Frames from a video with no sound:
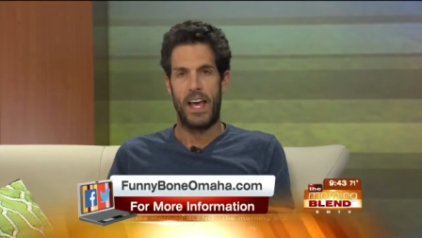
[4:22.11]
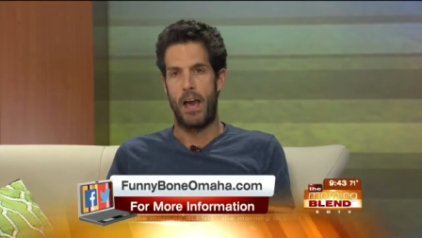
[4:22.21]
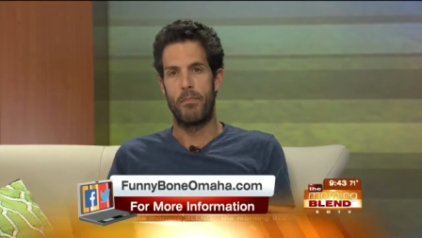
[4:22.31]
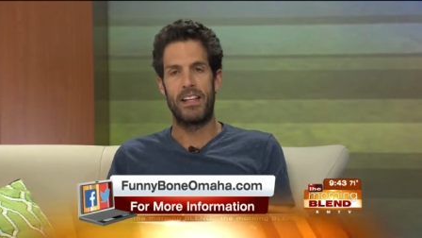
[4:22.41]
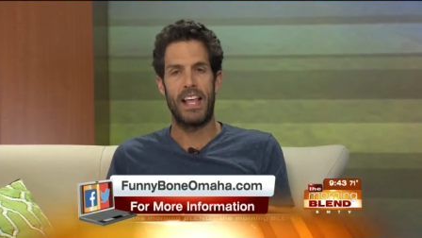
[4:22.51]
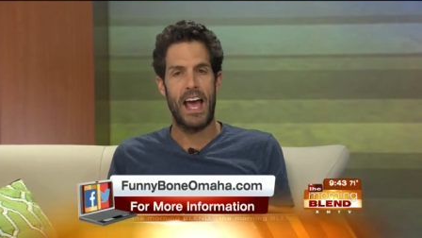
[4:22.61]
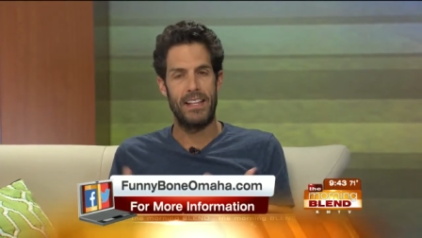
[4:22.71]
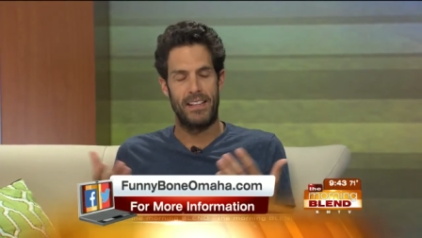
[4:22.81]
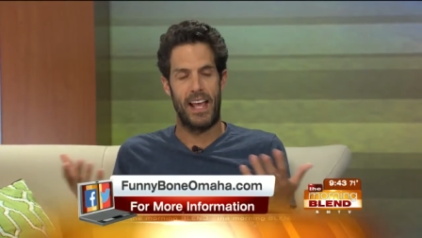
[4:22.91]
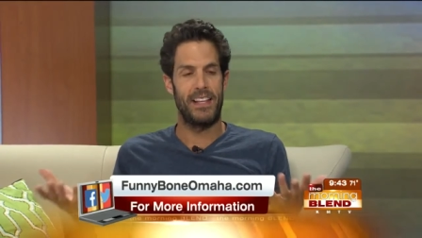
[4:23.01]
And my dad
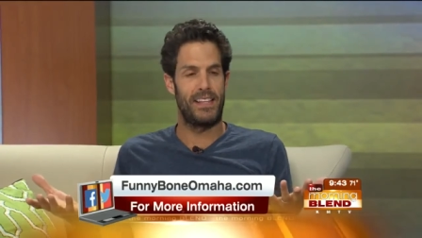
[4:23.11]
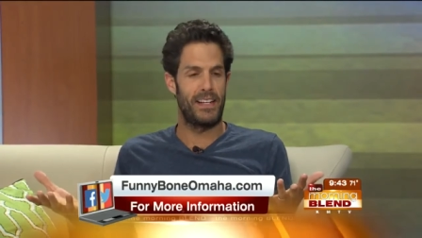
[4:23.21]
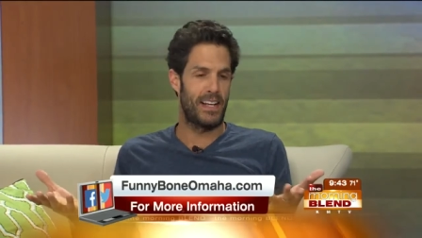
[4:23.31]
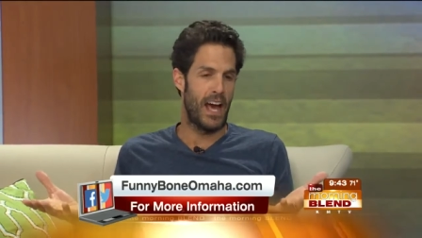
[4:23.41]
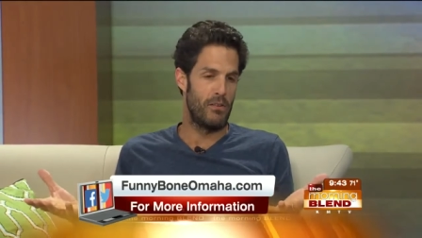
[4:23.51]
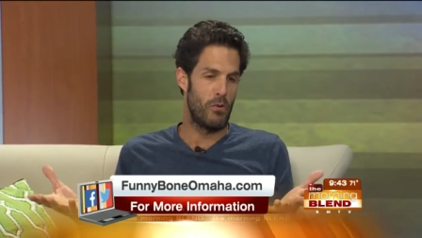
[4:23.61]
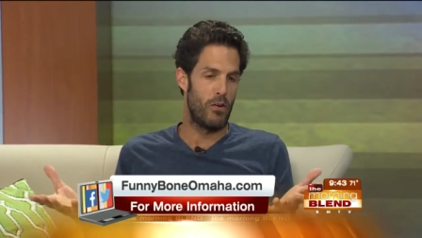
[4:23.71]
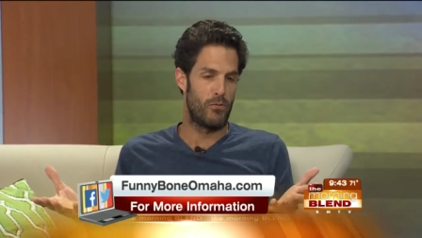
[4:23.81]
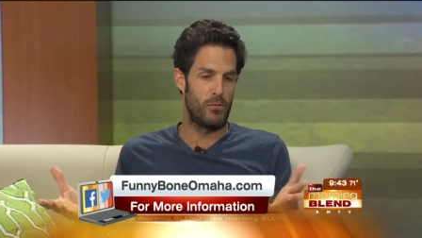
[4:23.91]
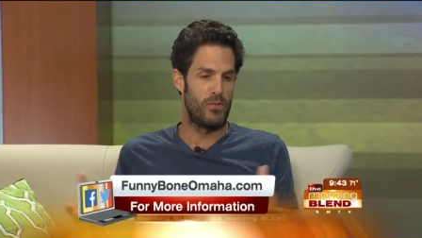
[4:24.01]
eh, did kind of well
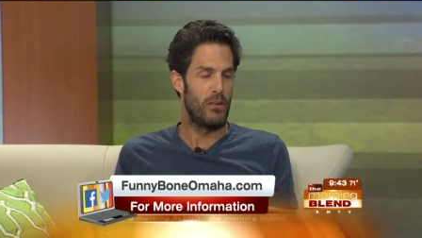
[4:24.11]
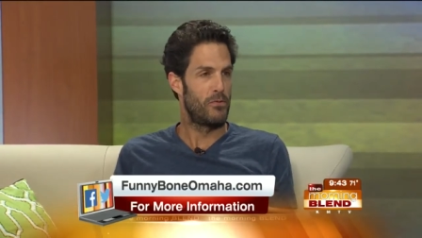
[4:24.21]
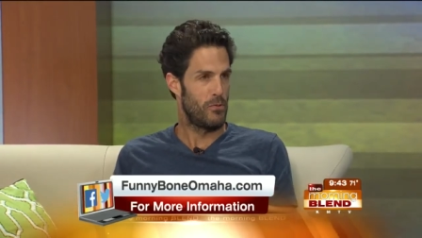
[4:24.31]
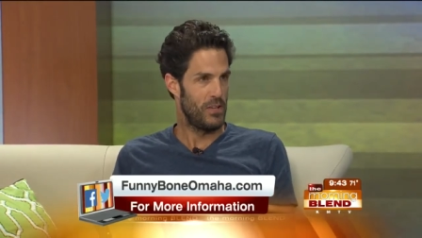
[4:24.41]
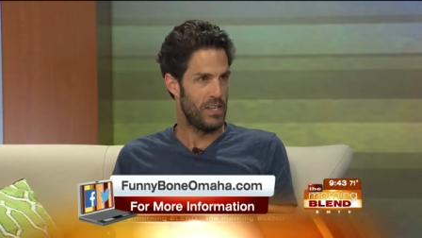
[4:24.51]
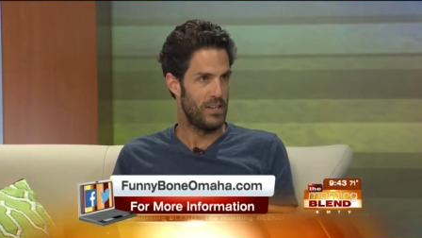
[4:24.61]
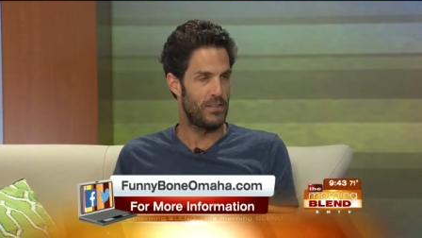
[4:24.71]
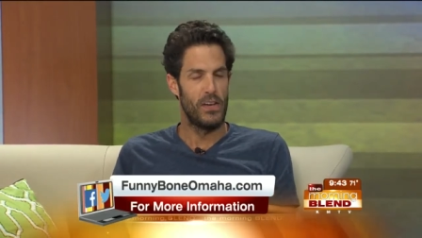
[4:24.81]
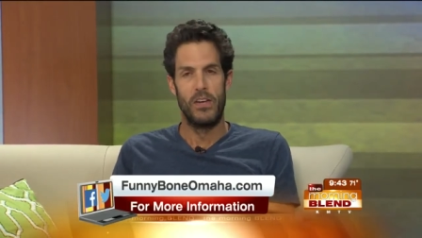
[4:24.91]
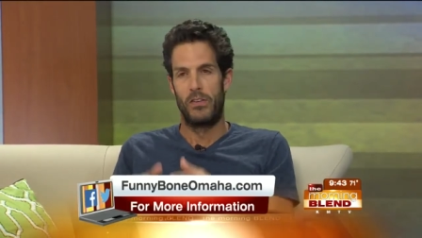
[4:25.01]
for himself through the
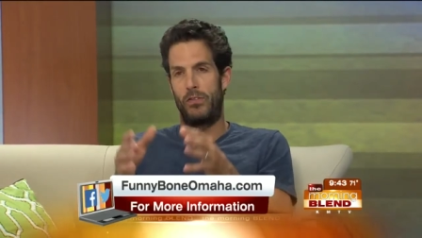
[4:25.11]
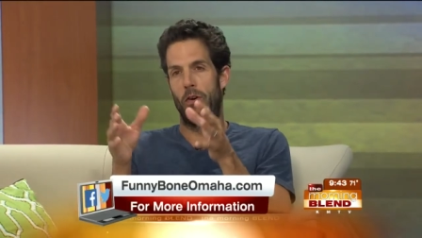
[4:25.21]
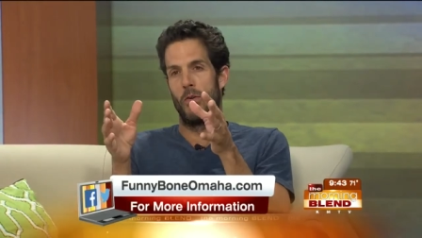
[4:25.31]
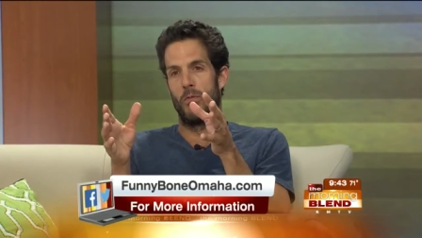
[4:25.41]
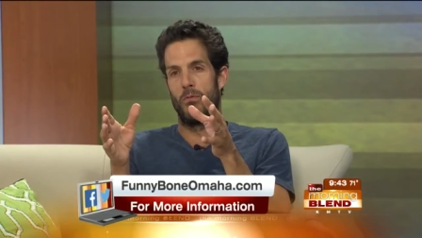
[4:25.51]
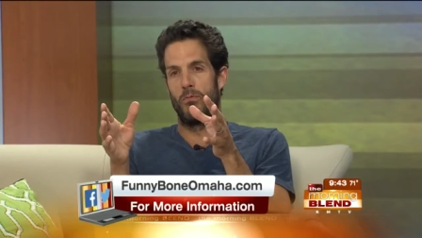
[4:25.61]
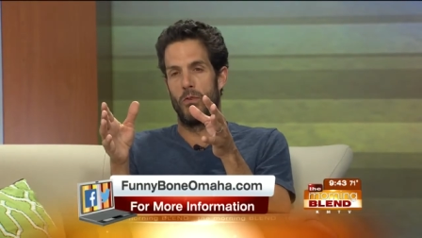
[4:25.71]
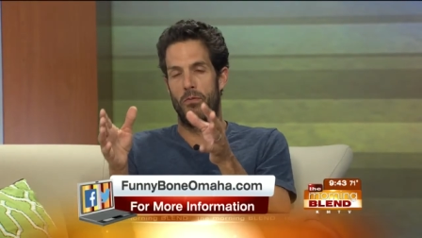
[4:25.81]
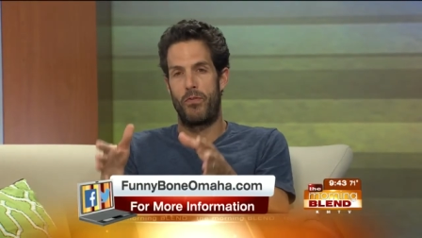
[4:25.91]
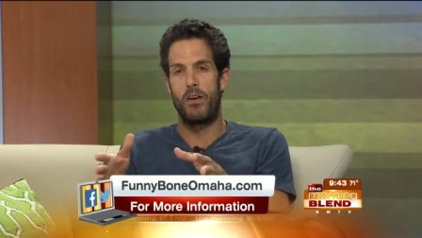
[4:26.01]
years. So
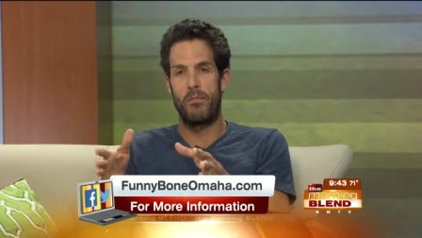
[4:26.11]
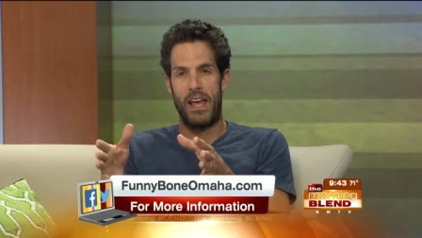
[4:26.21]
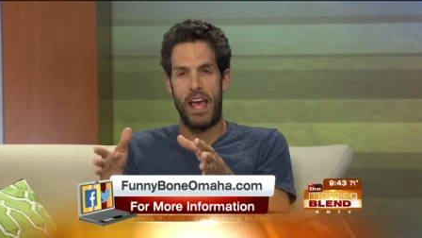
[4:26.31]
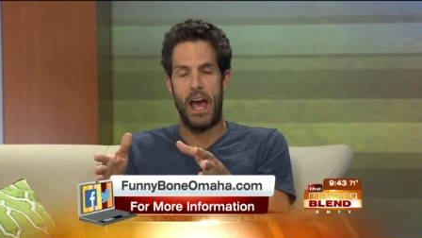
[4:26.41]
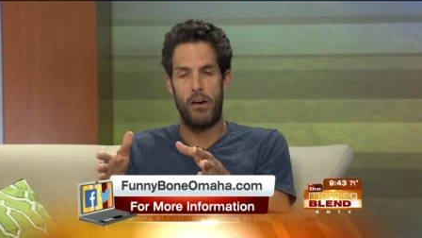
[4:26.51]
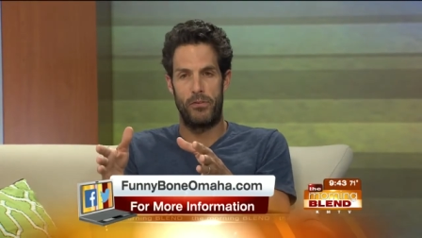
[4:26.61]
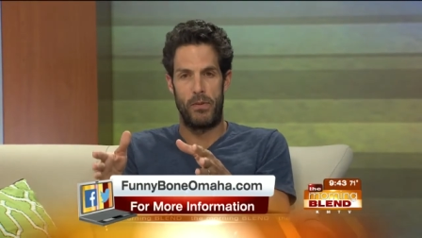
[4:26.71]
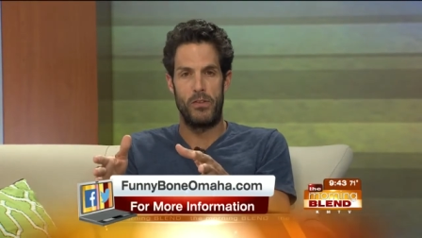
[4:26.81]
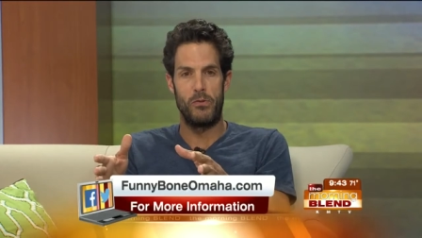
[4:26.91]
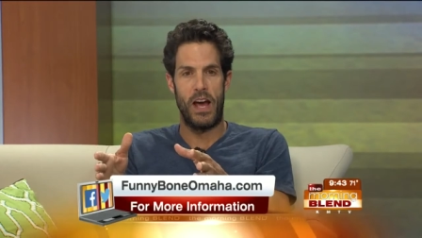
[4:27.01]
we're in front of my house,
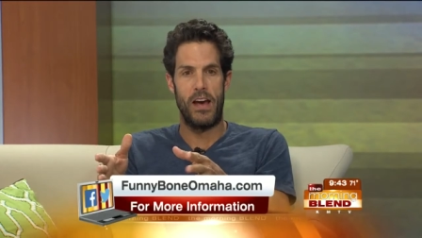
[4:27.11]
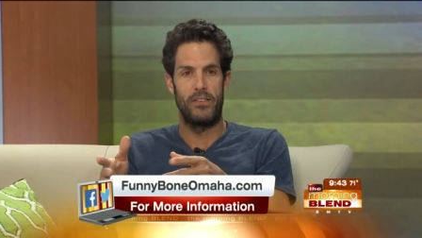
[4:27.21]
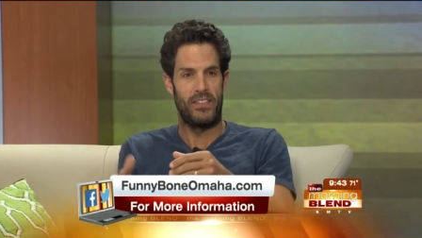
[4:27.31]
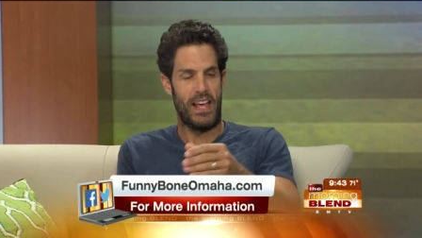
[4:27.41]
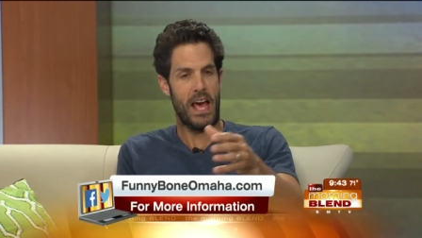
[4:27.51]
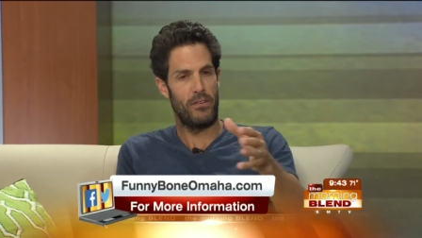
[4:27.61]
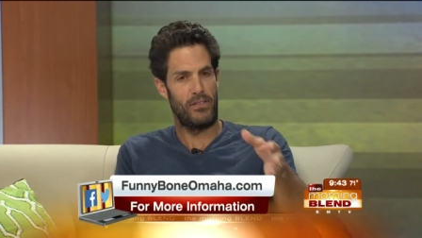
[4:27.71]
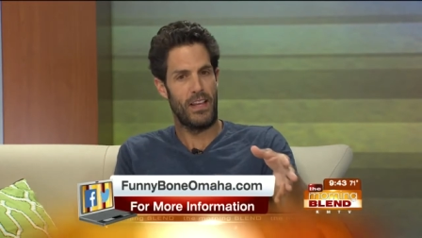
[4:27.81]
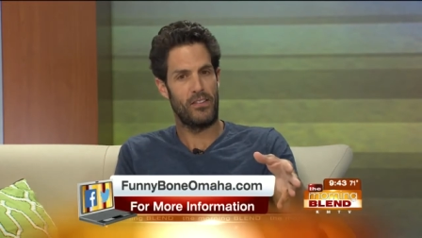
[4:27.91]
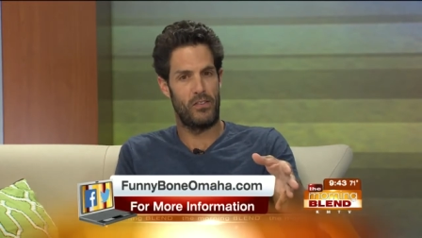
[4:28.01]
my new house, and the house
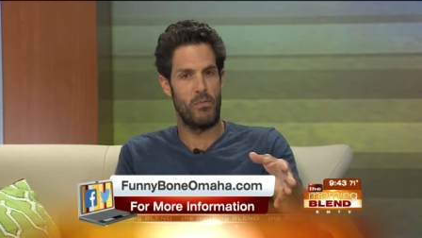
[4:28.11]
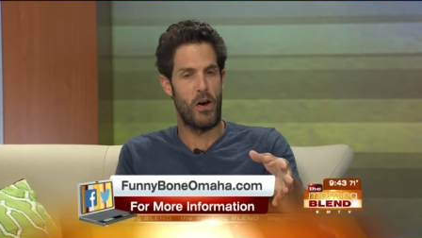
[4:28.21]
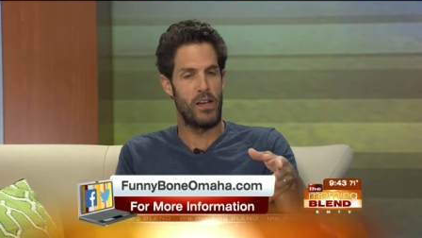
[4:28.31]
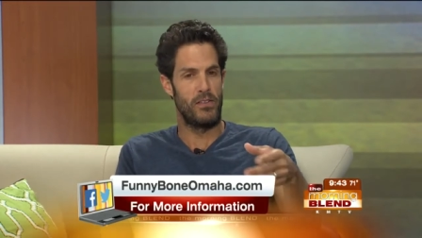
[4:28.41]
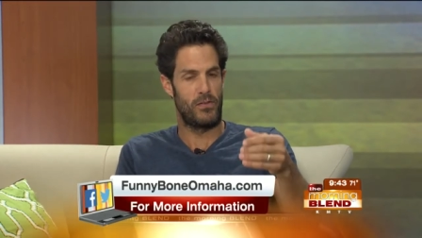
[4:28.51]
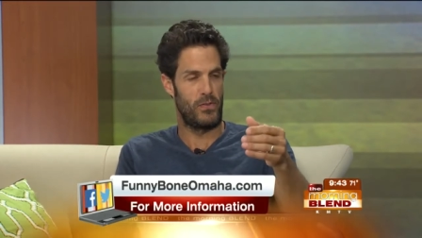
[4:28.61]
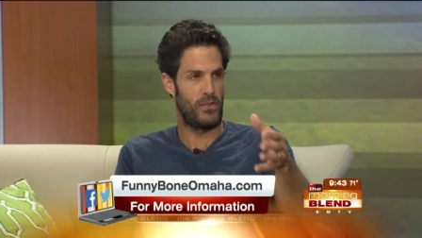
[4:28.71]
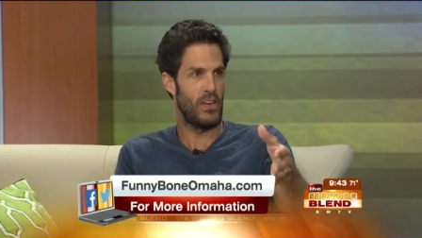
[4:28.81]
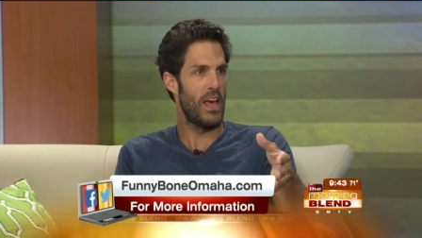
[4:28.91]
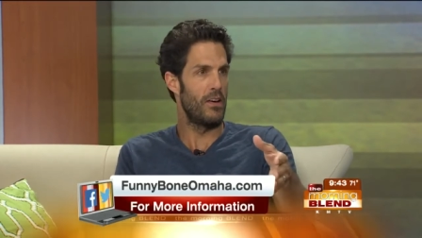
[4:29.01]
next to mine is for
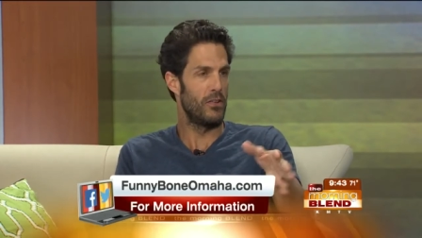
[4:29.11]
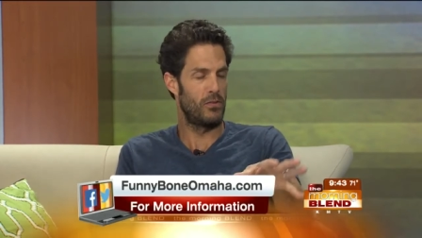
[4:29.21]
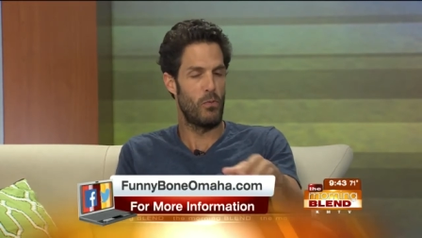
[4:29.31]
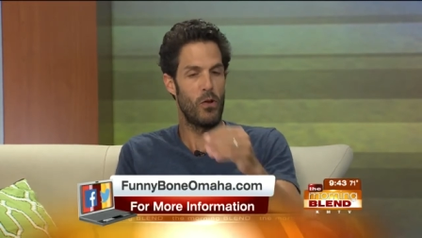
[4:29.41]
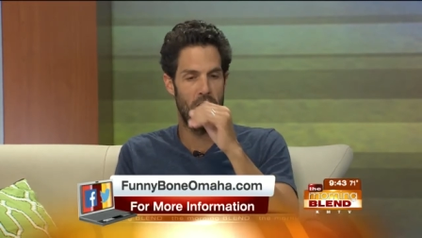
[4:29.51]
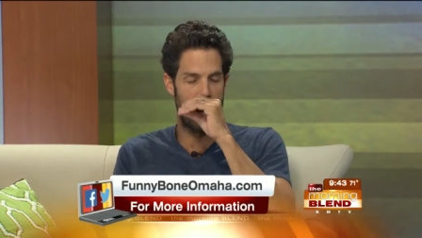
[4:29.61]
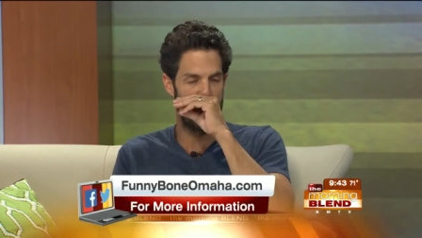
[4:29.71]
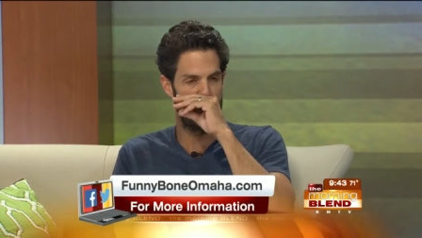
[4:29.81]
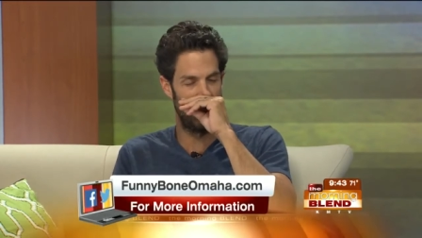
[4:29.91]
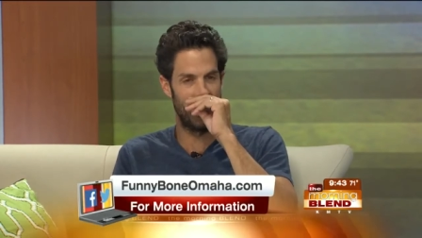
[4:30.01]
sale. Smaller
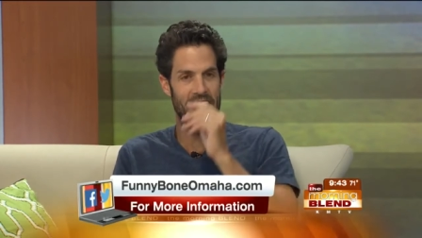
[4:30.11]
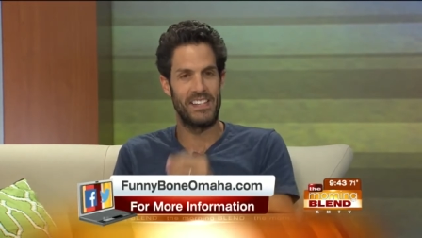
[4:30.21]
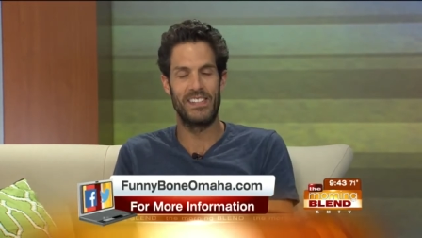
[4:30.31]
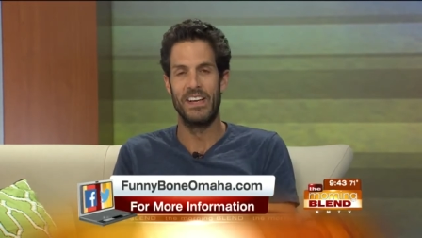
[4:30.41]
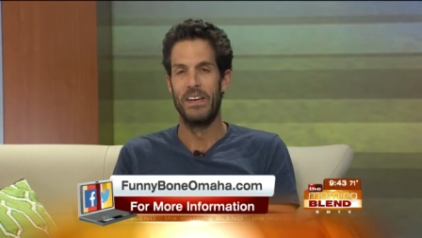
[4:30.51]
house, but nice.